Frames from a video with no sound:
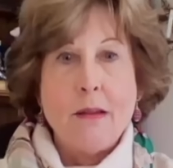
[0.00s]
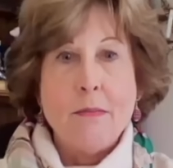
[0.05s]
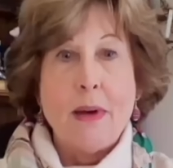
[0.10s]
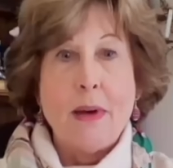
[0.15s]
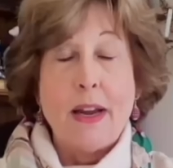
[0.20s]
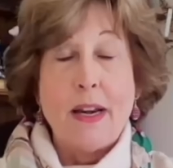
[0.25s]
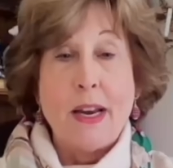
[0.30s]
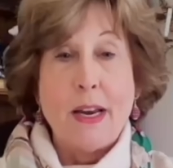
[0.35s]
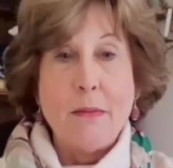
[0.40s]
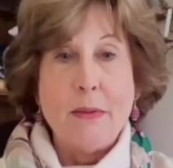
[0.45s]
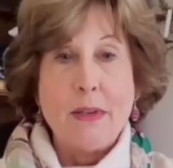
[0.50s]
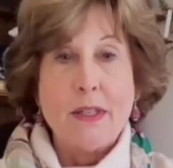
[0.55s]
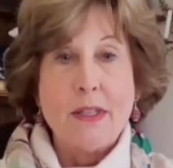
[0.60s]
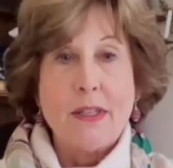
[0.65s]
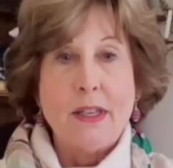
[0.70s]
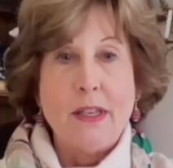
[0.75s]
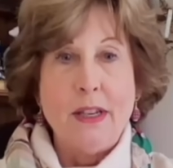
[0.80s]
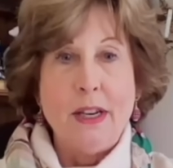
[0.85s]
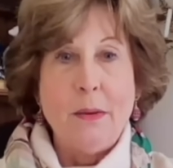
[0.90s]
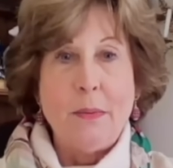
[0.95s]
My name is
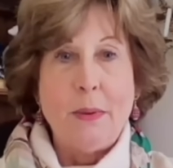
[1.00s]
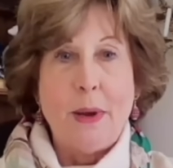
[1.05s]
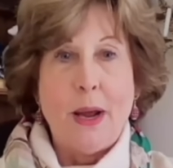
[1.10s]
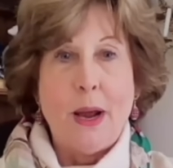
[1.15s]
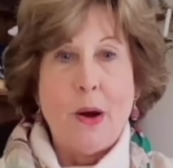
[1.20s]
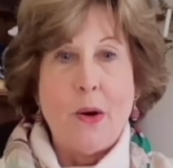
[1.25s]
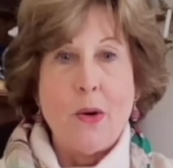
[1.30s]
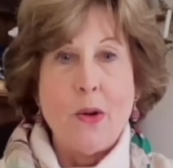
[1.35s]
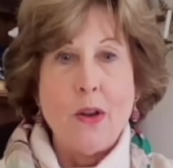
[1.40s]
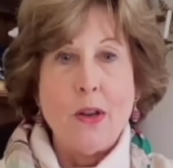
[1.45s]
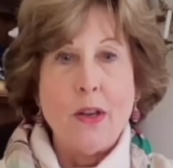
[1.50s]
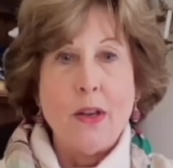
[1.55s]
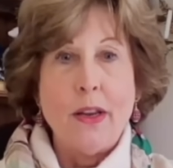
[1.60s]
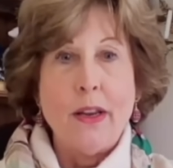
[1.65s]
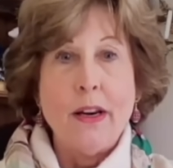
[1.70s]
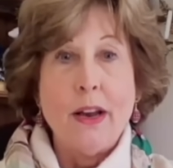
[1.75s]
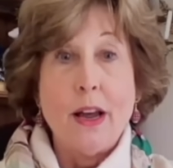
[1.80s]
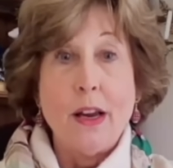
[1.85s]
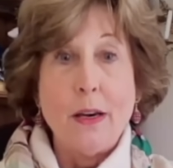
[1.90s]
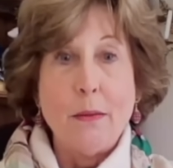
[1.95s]
Sidney Powell,
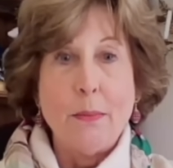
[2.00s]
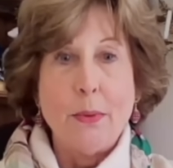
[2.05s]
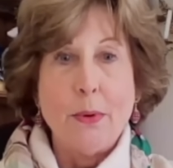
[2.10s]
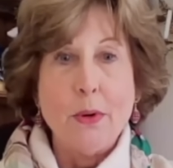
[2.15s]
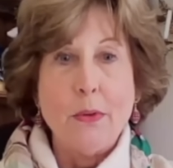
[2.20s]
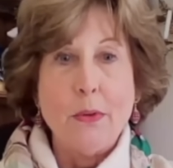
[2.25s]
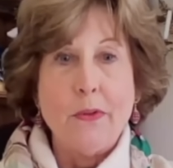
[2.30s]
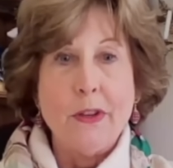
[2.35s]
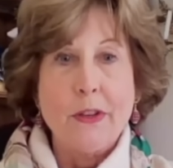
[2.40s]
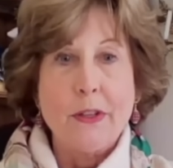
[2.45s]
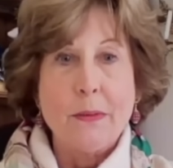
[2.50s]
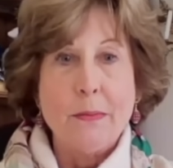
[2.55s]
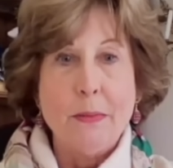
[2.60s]
and I approve this